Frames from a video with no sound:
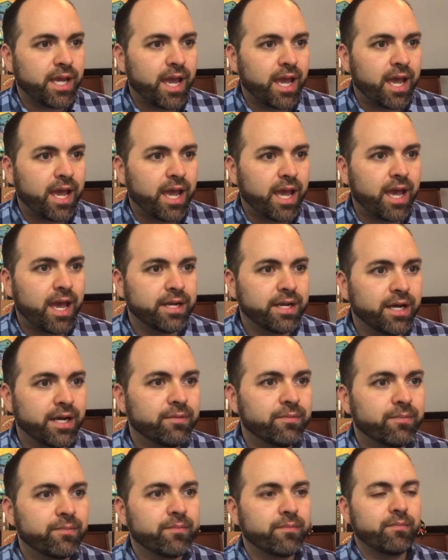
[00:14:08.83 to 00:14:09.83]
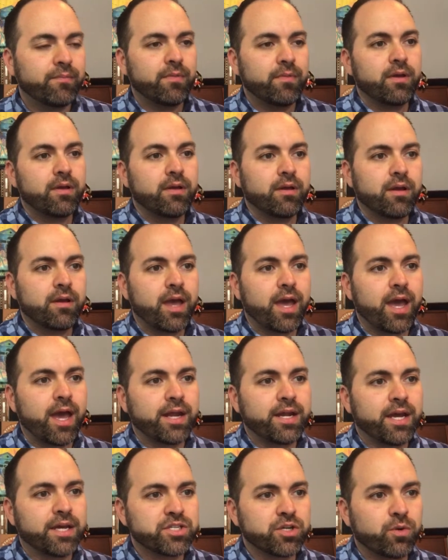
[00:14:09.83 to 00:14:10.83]
Hannah
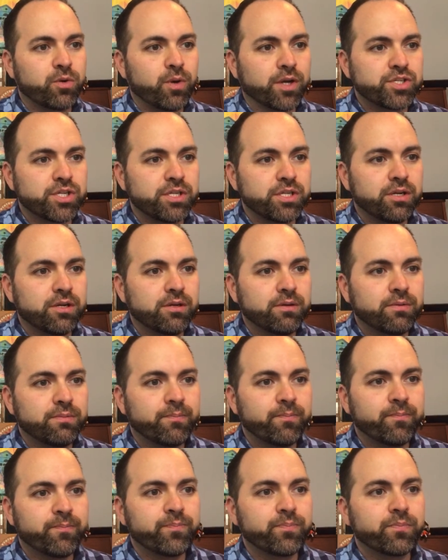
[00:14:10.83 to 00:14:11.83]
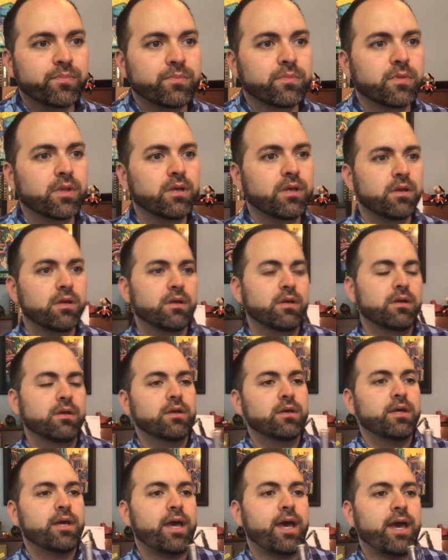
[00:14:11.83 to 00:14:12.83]
has a question here.
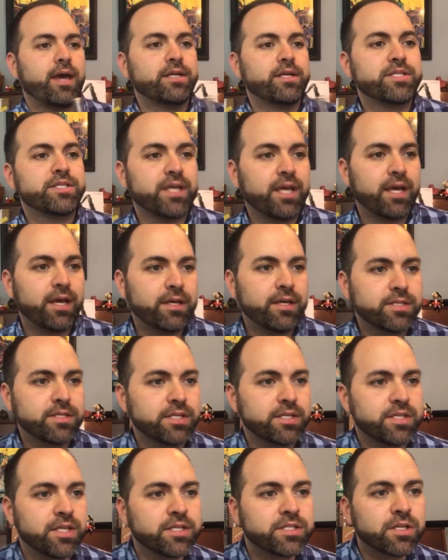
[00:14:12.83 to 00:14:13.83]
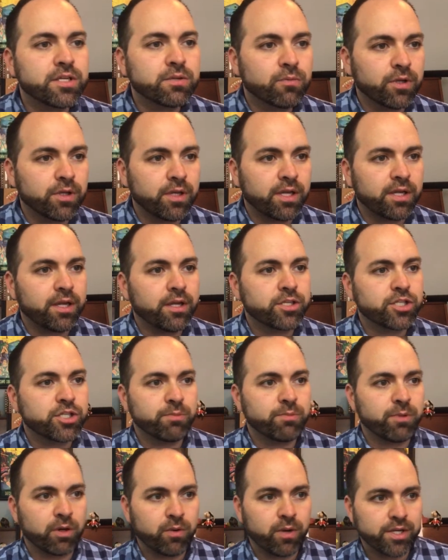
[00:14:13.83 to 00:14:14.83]
Hannah says, this isn't really an
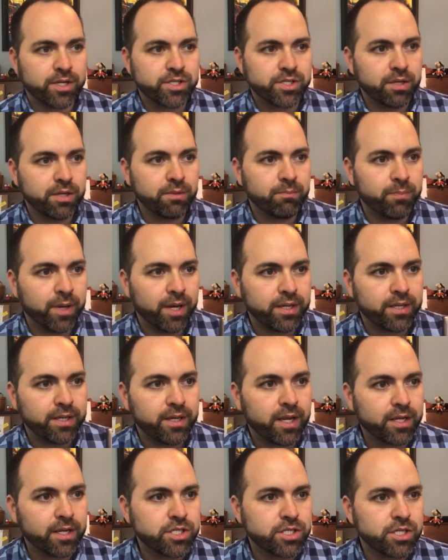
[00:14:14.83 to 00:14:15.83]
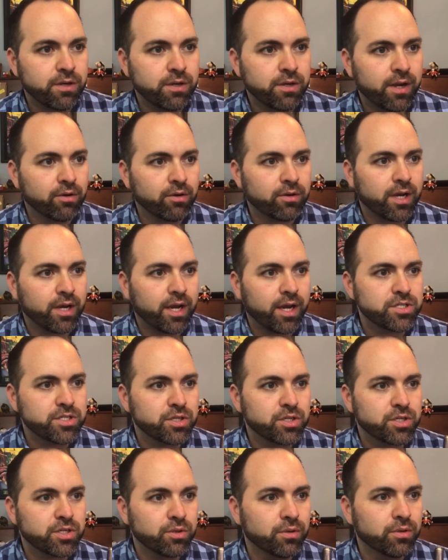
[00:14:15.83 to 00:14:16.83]
instrument question, but next year I go to high
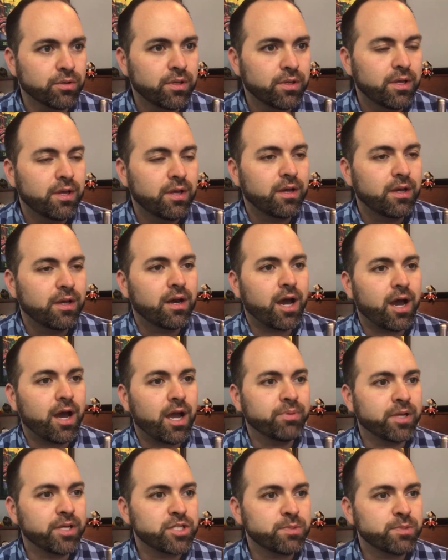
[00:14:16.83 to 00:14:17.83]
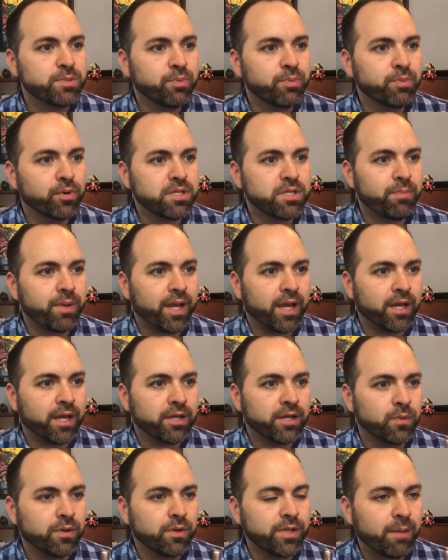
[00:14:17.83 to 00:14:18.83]
school. I play sports and
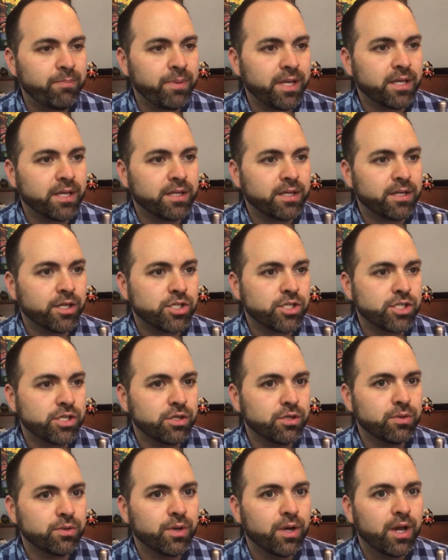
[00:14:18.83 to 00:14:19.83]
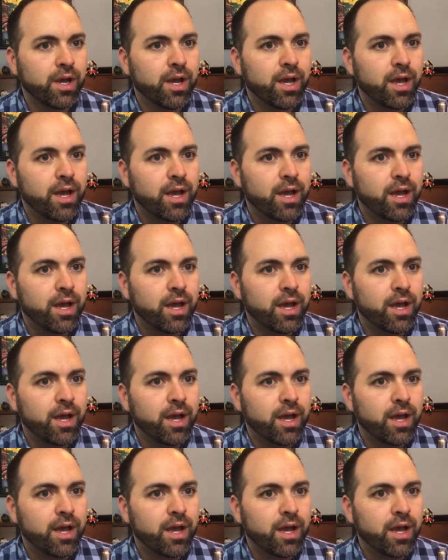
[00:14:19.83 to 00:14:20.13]
band. Will that be an issue?